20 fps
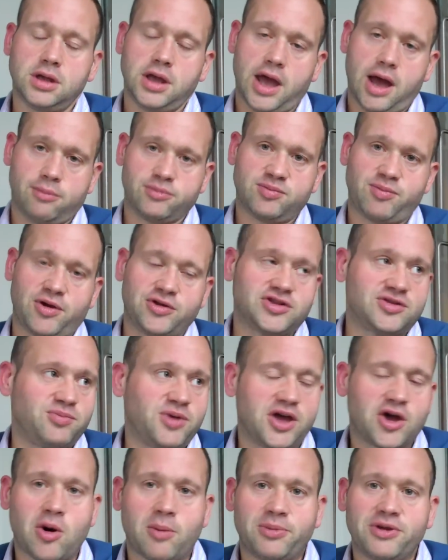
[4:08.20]
Yeah, I'm supposed to
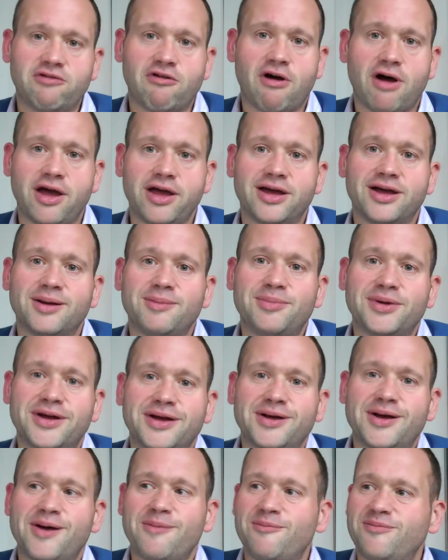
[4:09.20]
be a copywriter,
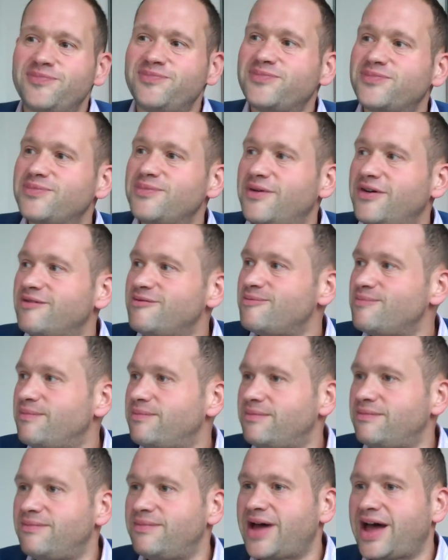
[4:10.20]
but um,
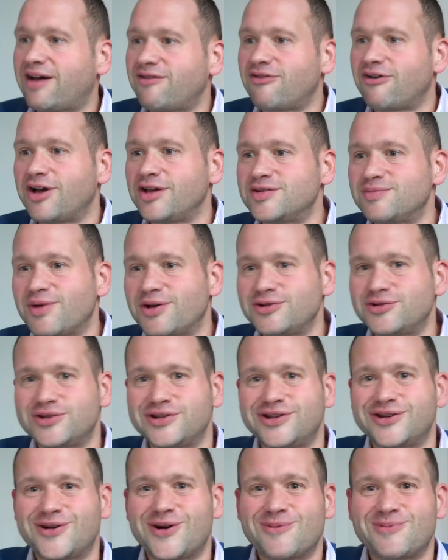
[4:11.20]
Matt writes
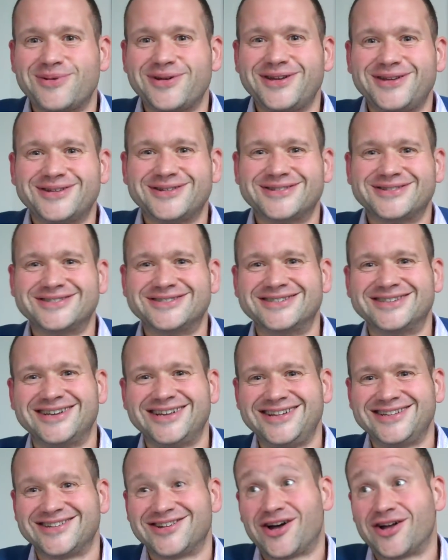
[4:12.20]
most of the copy,
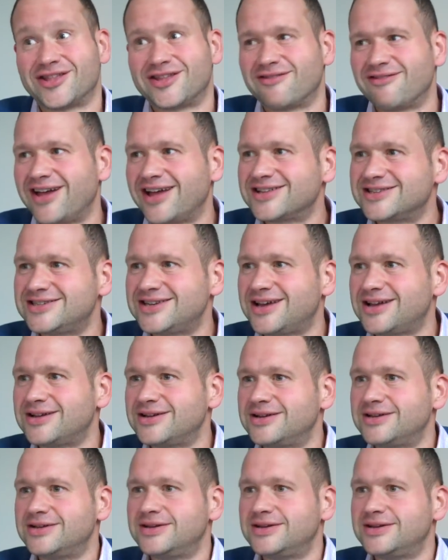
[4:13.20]
and he's an art director.